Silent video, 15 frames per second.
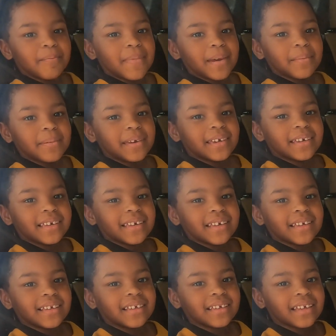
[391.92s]
Maybe,
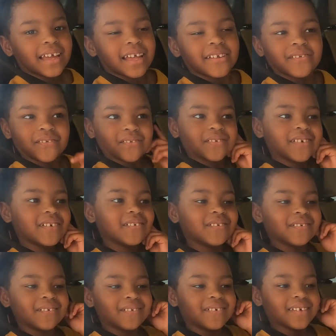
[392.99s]
I don't
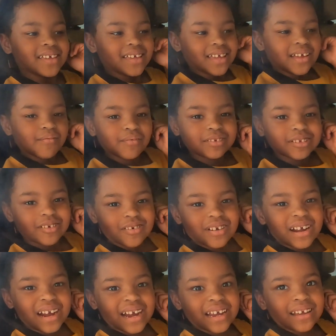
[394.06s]
know. Let's go to
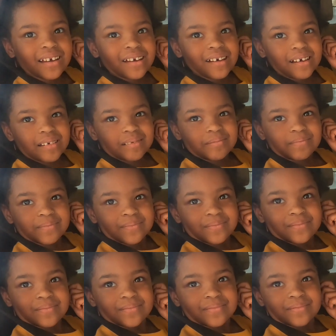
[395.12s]
IHOP.
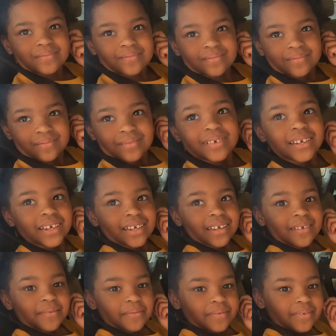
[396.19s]
IHOP. All right,
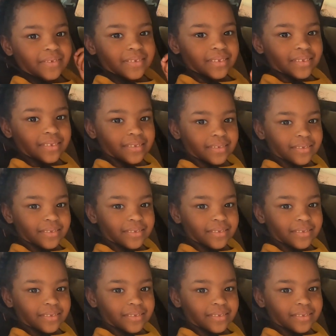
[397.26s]
maybe we'll see.